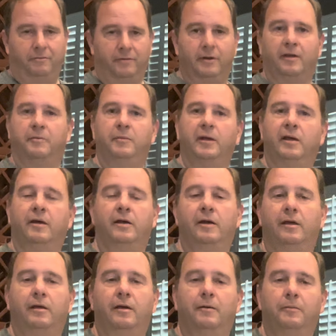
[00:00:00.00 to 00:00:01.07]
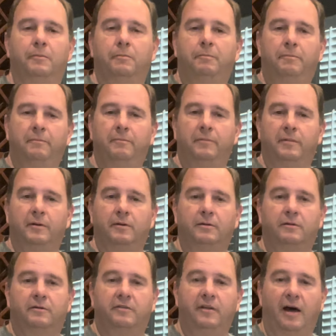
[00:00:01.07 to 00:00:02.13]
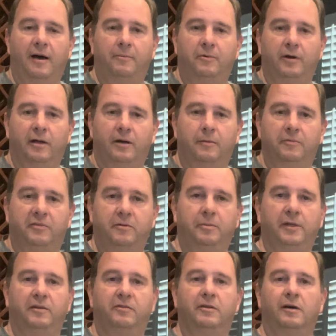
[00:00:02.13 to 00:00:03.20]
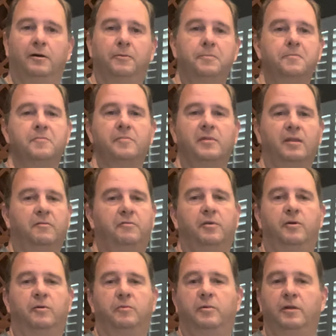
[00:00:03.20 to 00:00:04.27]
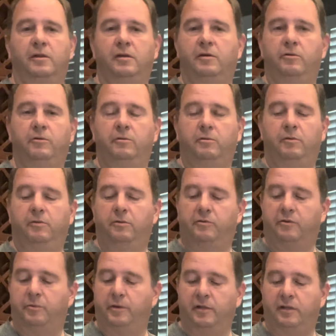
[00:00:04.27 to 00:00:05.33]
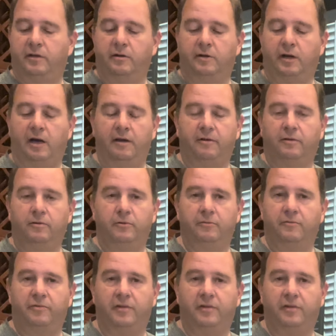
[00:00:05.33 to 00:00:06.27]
forgive me, I'm snob when it comes to pizza dough. If you don't really use a really good high gluten